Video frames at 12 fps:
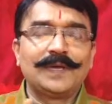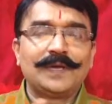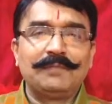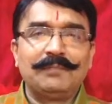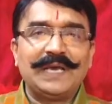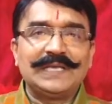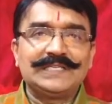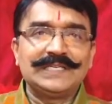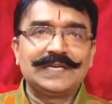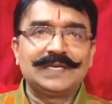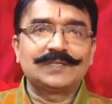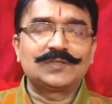
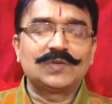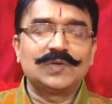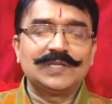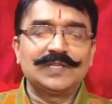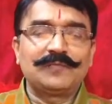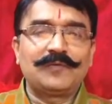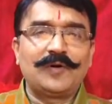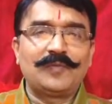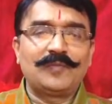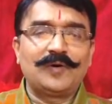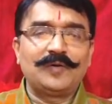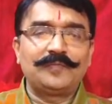matching, also in the
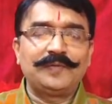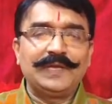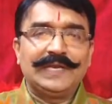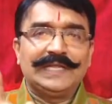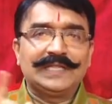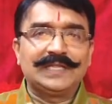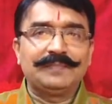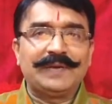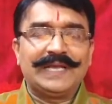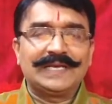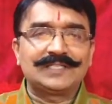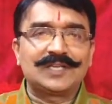form of fill in the
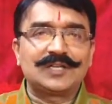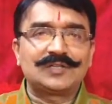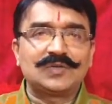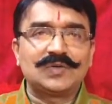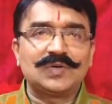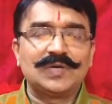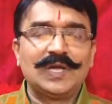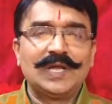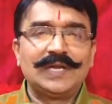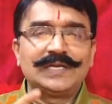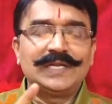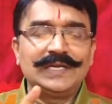blanks, also
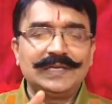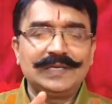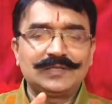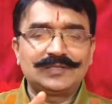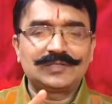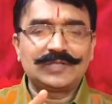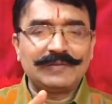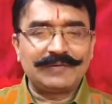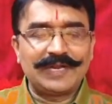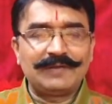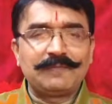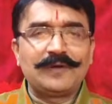in
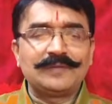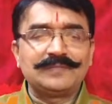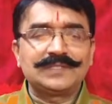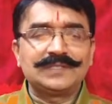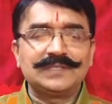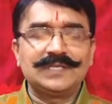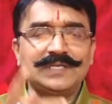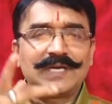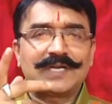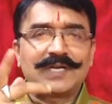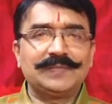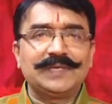several forms these
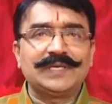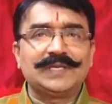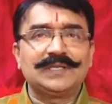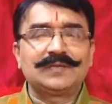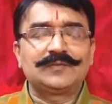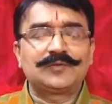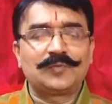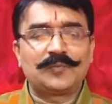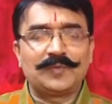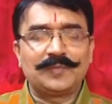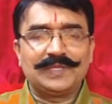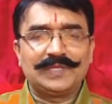are coming in. So
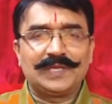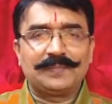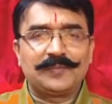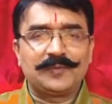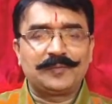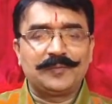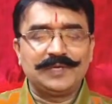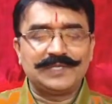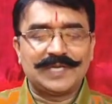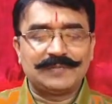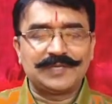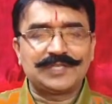from in the
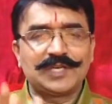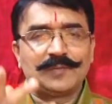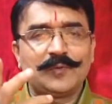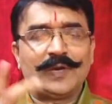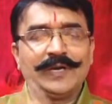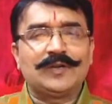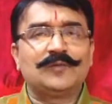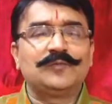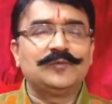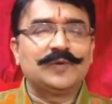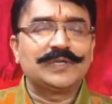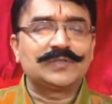examination point of
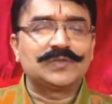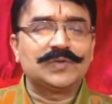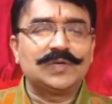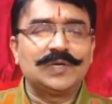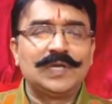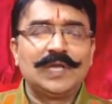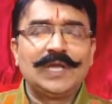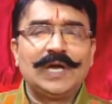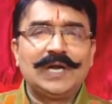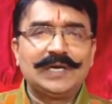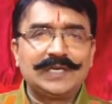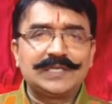view also,
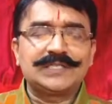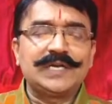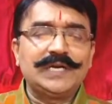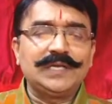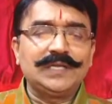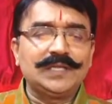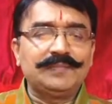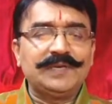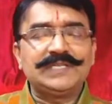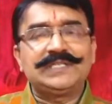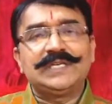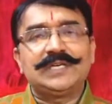understanding the
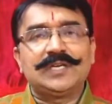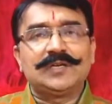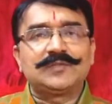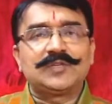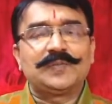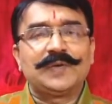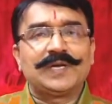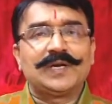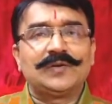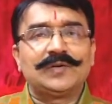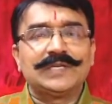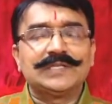basic terms of
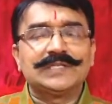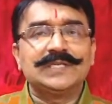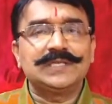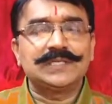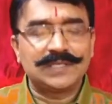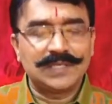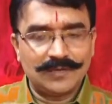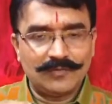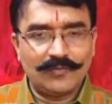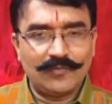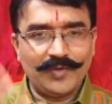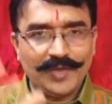accountancy is
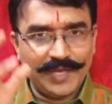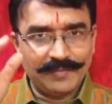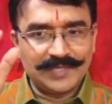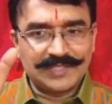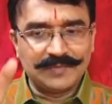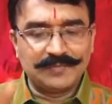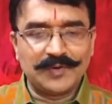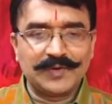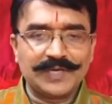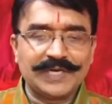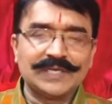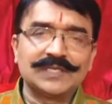very much
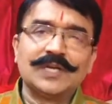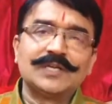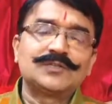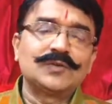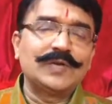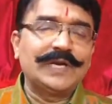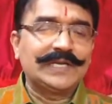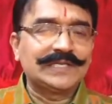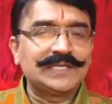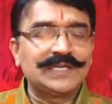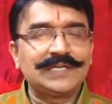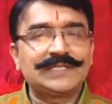important. So let
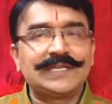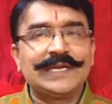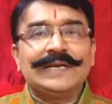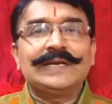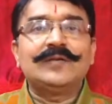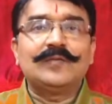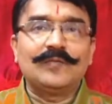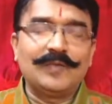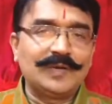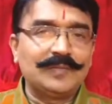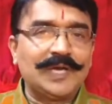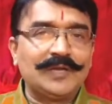us understand
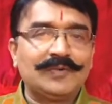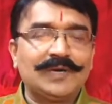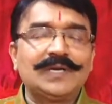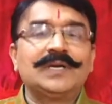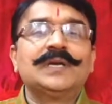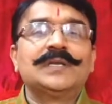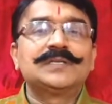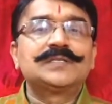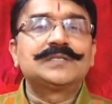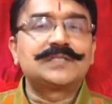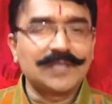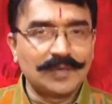one by one
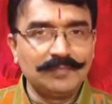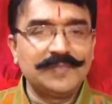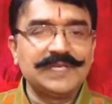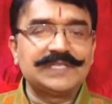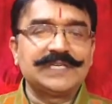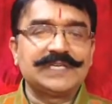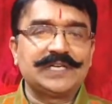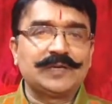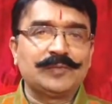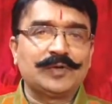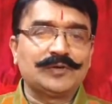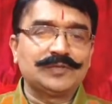some basic
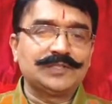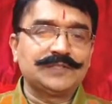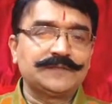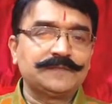terminologies.